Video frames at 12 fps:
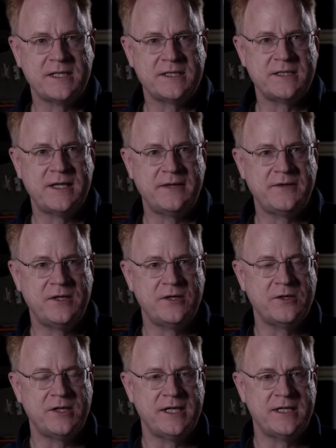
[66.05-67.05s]
is that
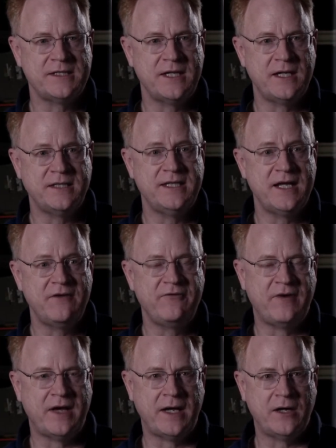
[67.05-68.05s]
there is an
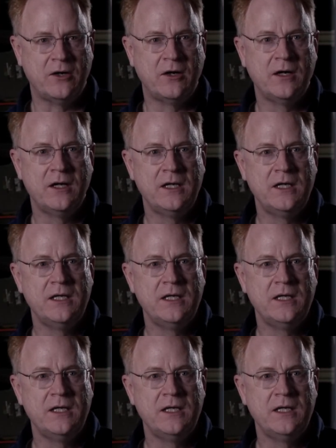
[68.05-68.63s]
identifier